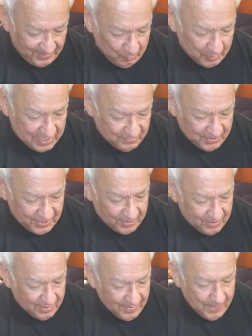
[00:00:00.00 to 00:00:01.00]
Whatever
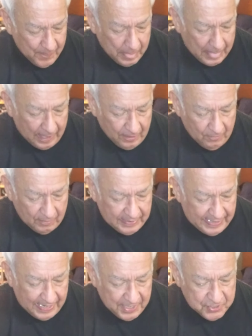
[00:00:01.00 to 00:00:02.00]
your
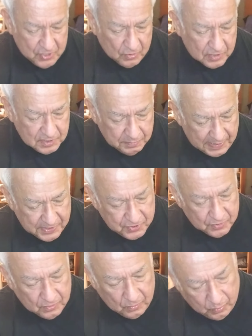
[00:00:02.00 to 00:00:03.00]
occasion or special,